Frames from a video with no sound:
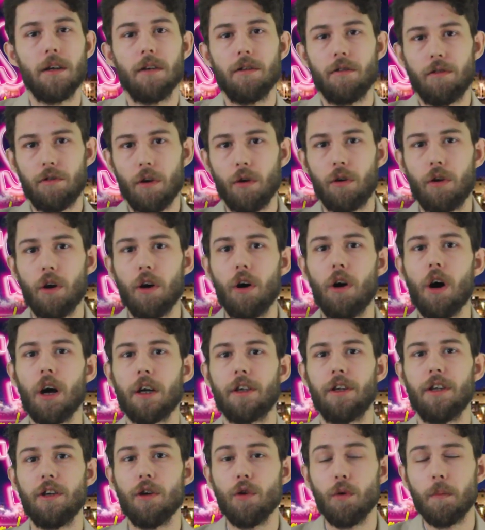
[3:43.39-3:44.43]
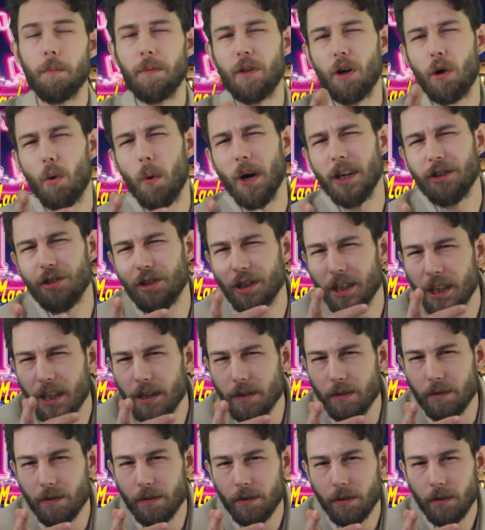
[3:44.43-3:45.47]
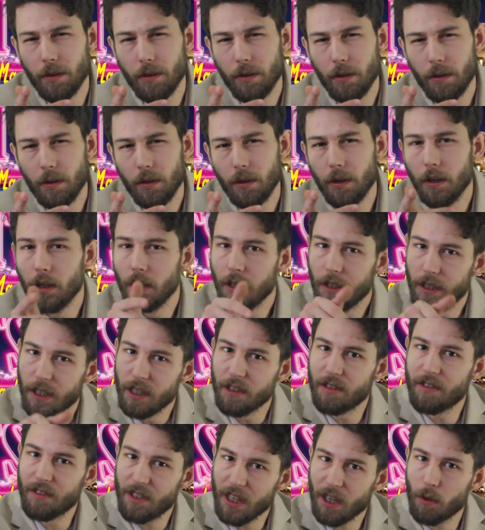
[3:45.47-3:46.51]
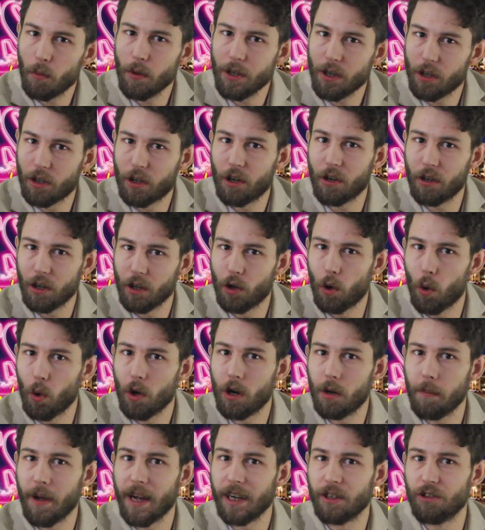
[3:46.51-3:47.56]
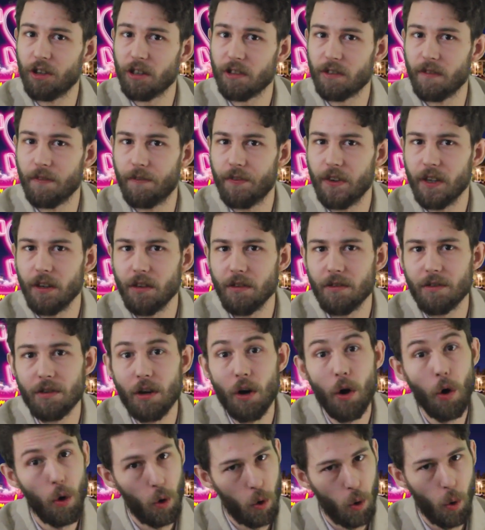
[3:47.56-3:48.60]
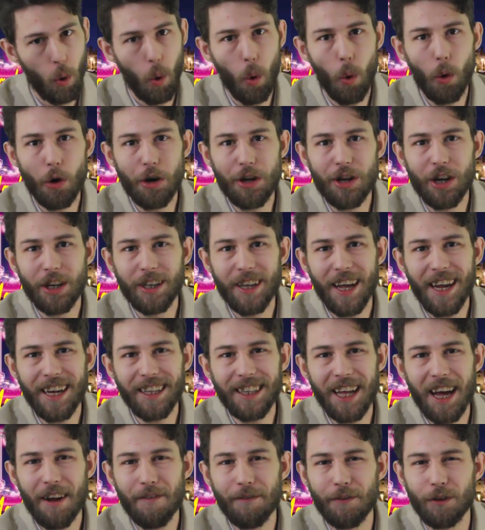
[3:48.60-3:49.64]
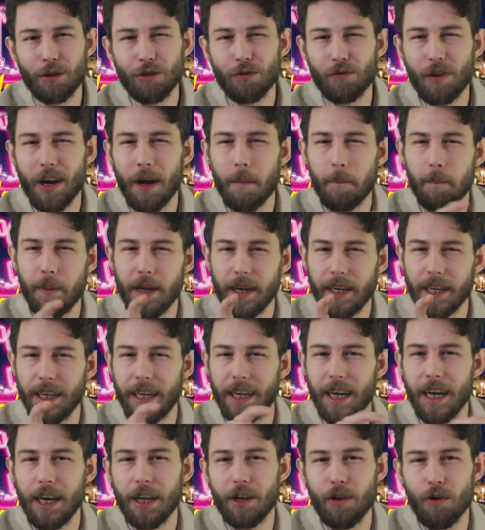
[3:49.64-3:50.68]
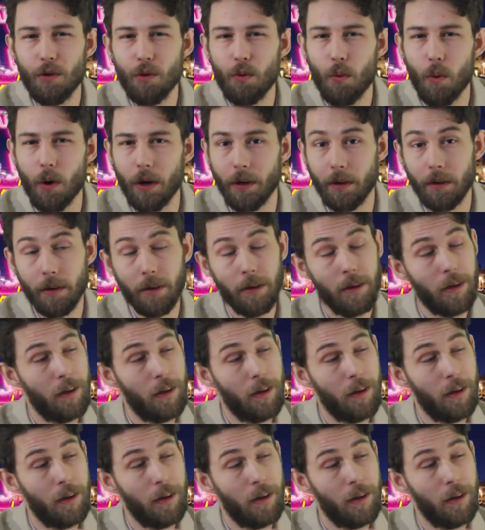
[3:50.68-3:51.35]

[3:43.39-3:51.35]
So good luck to you. The question is, do you stick with your current quarterback, Justin Fields, or do you take that first-round pick and get a new one?